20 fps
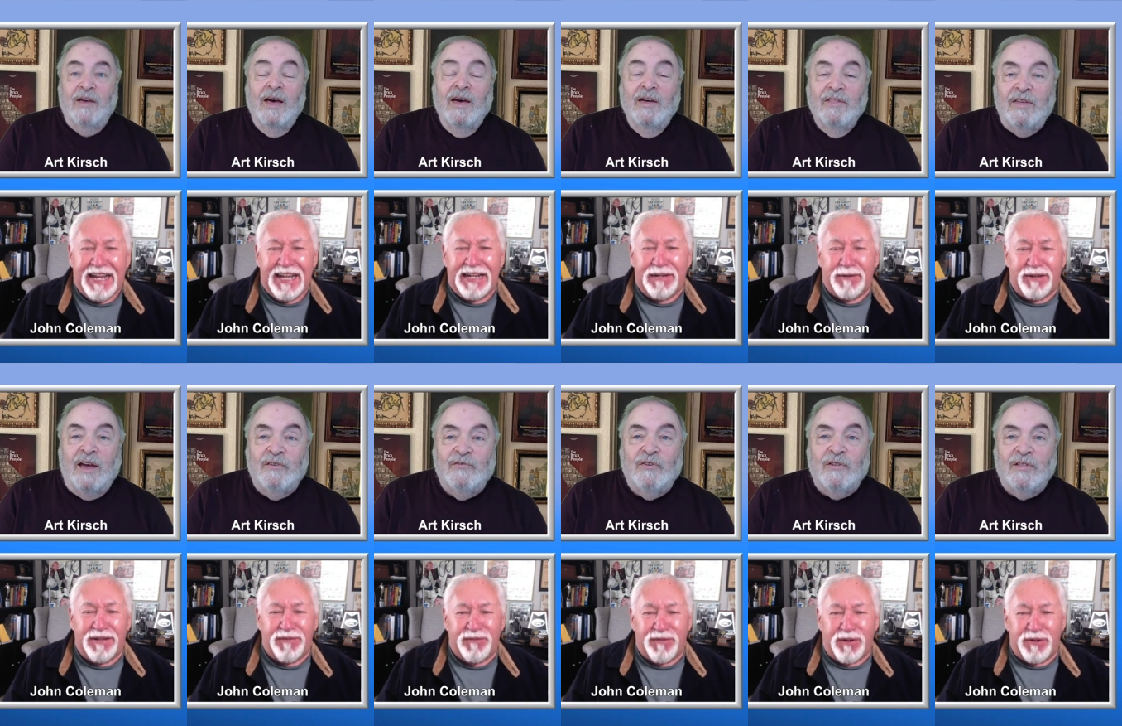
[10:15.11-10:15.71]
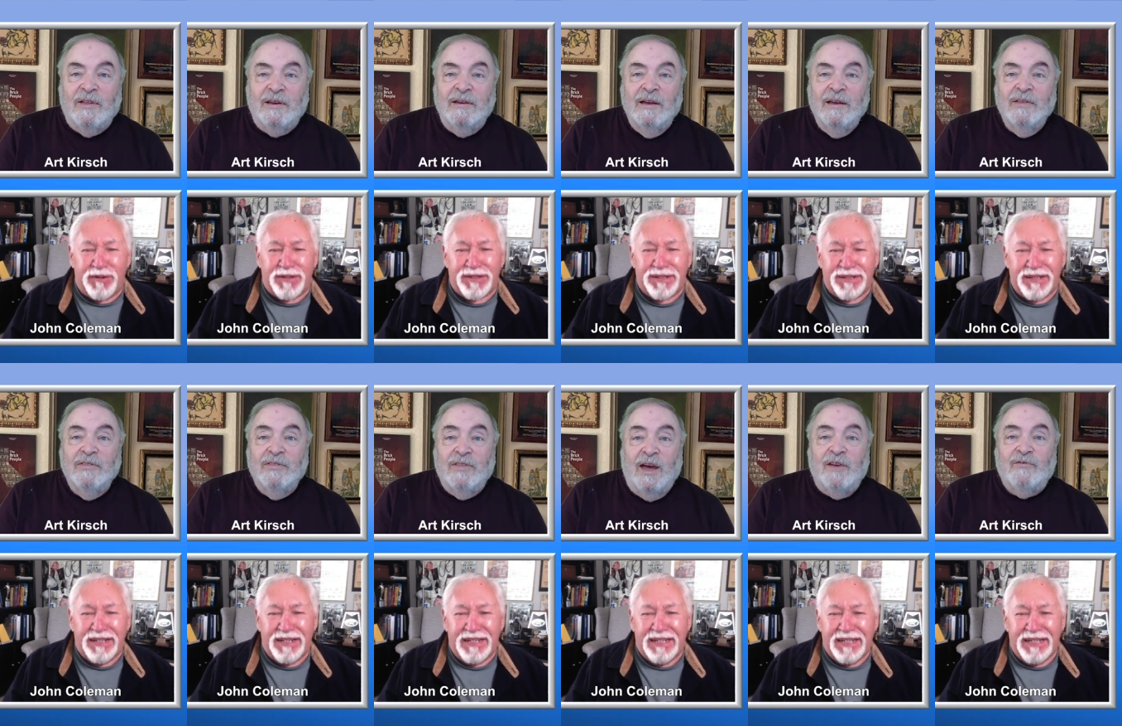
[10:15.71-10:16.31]
Speaker 1: thankfully, anyway,
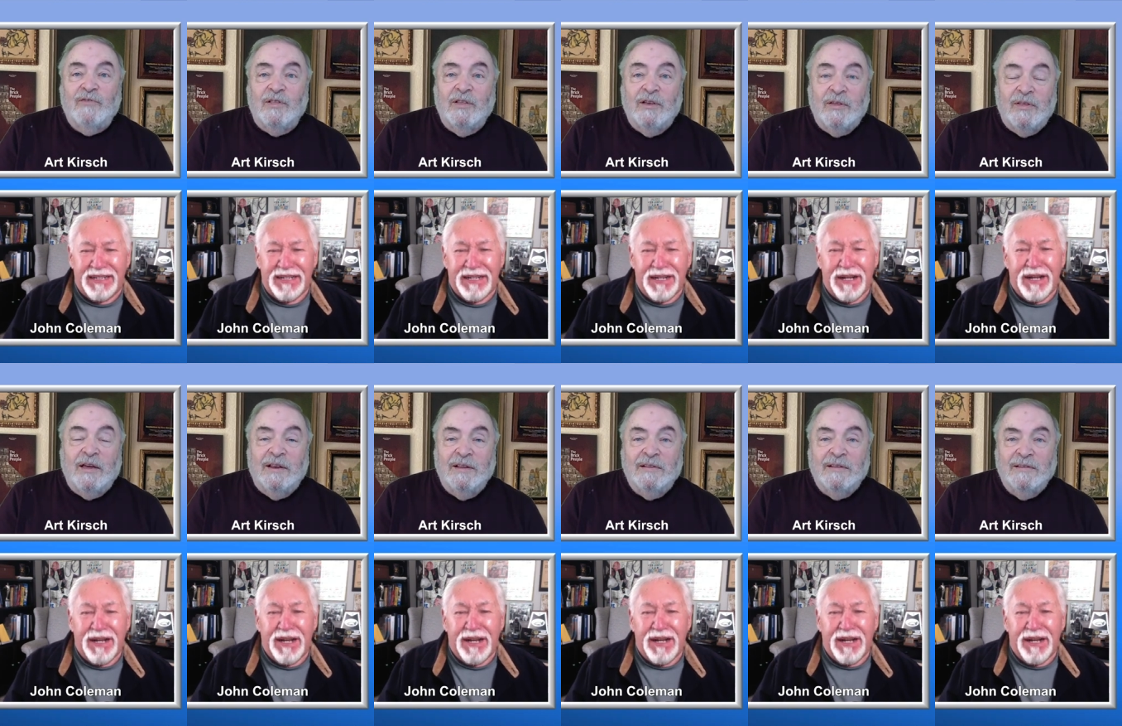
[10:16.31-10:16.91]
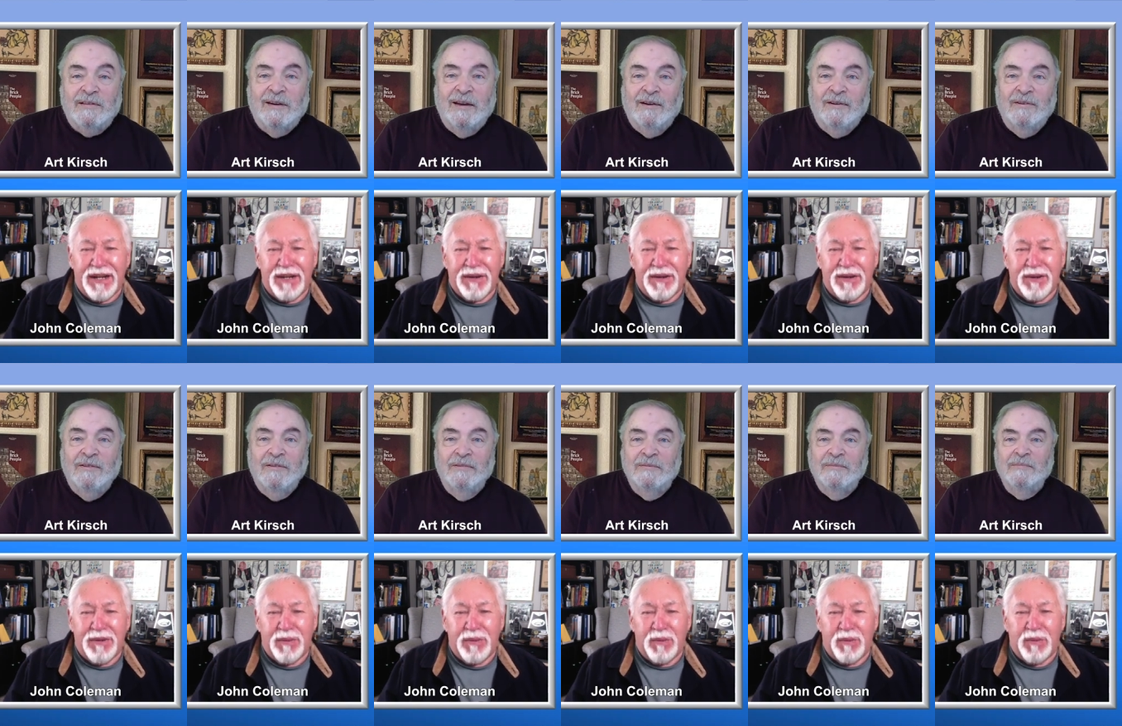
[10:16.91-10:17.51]
folks, thankfully, they didn't
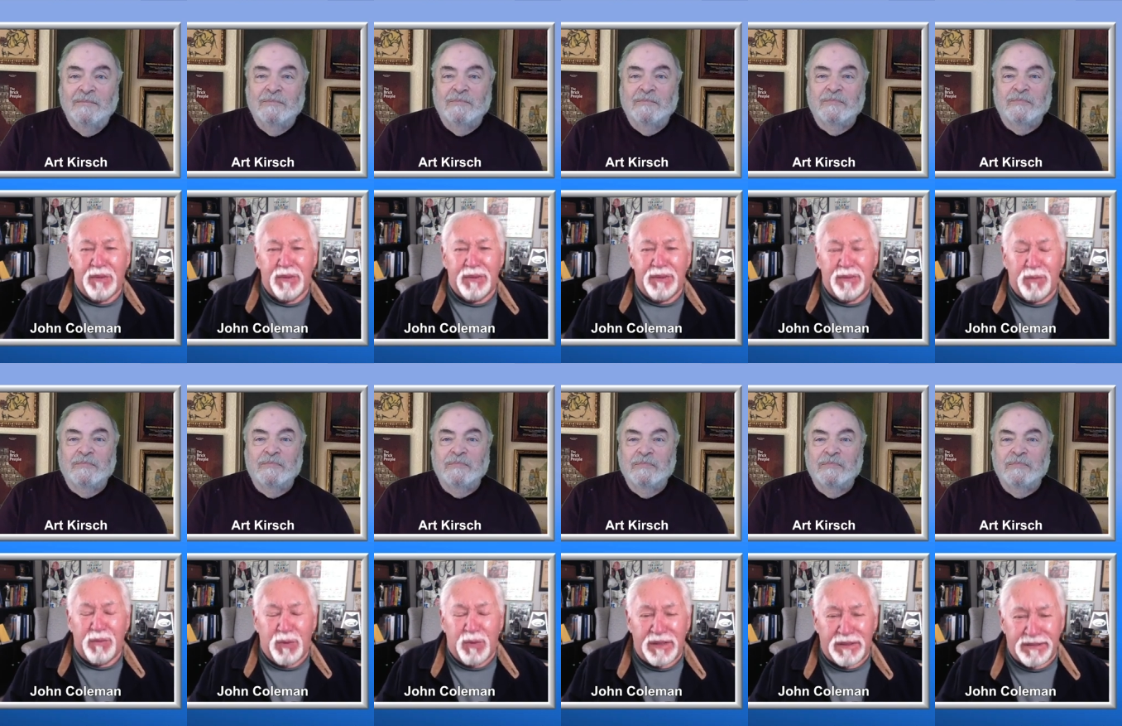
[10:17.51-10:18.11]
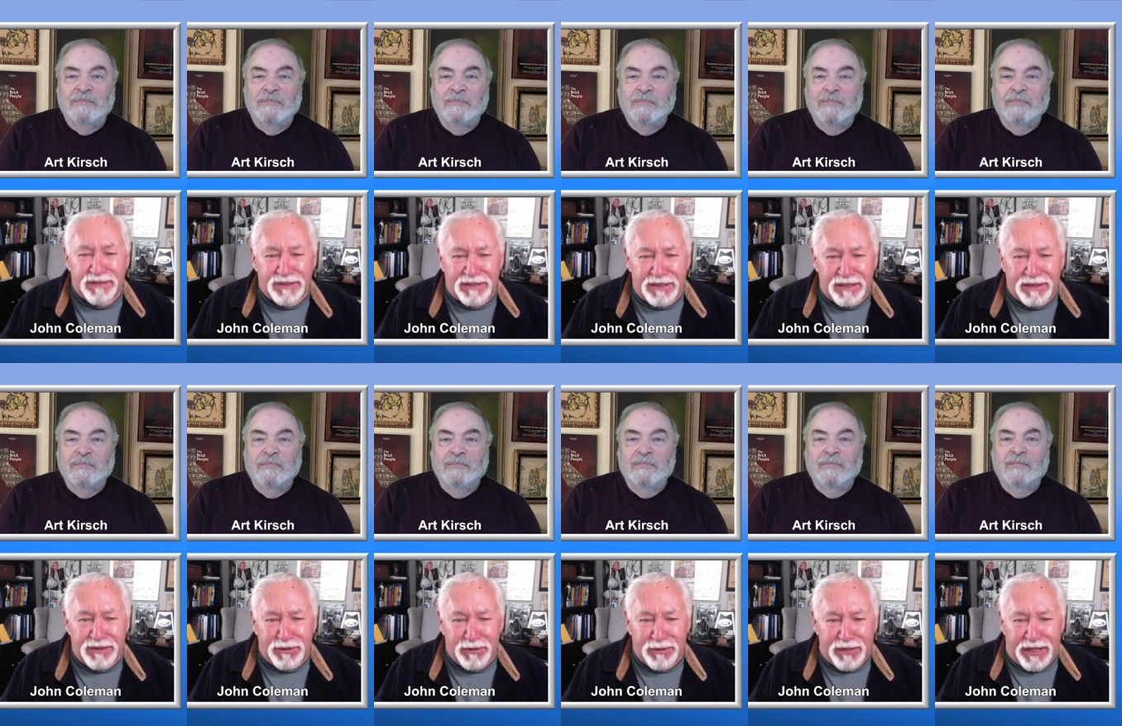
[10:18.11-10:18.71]
care.
Speaker 2: We'll
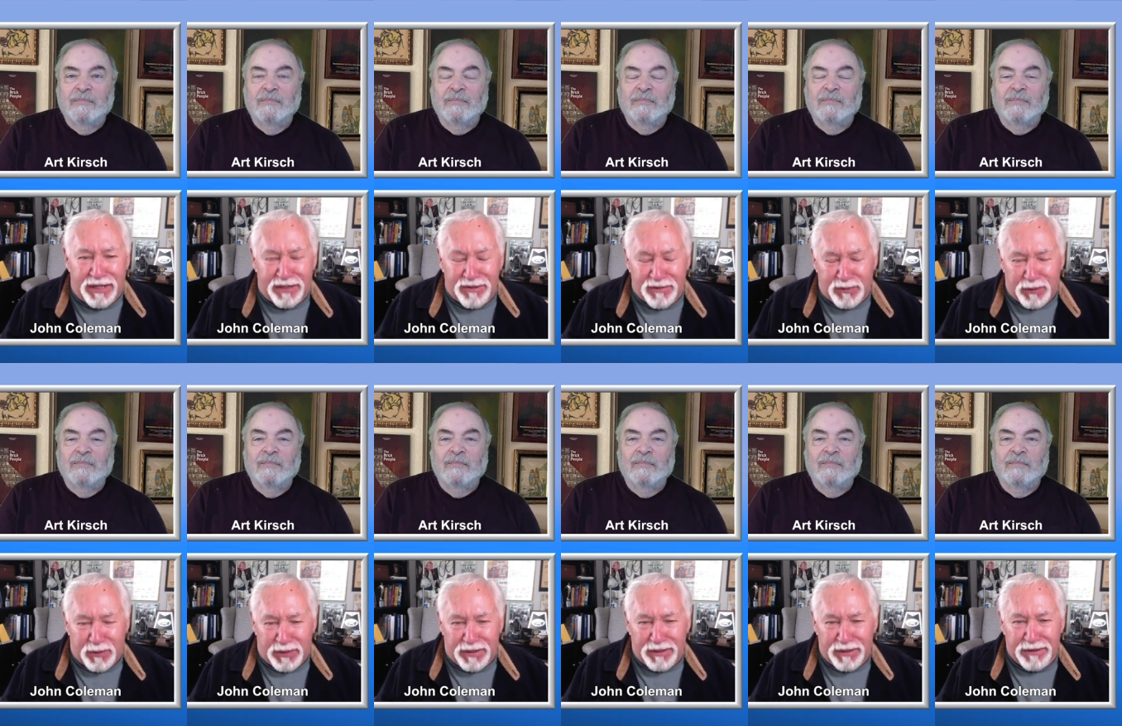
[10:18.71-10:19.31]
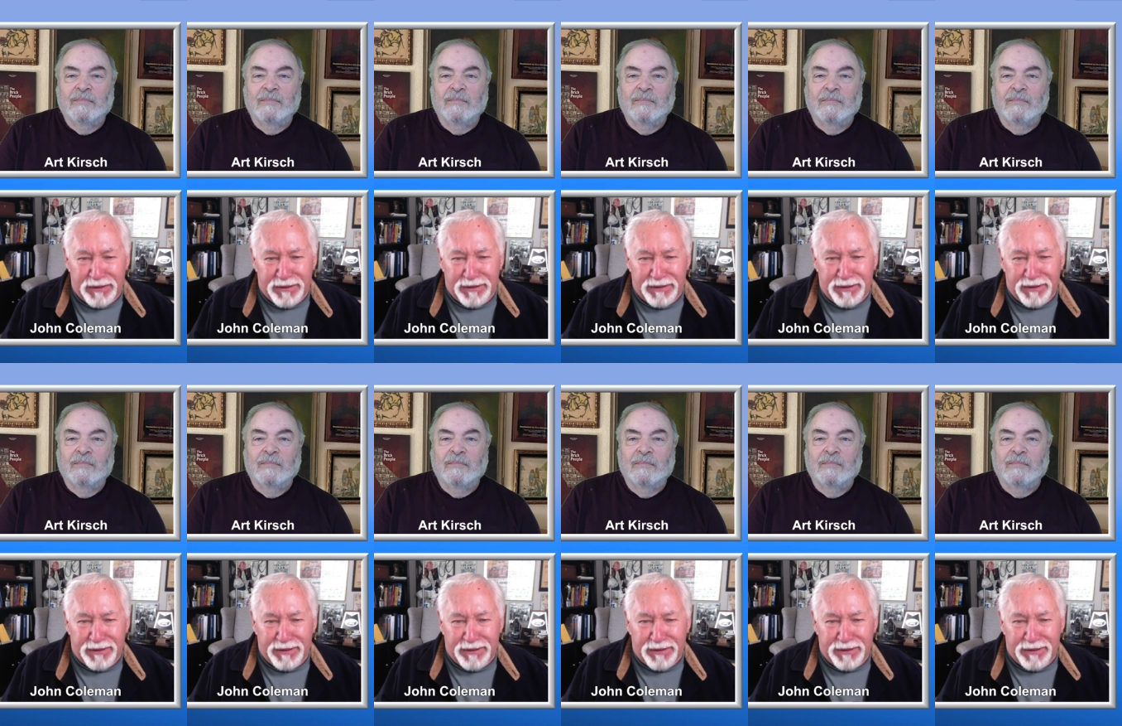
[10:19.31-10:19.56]
see you next week.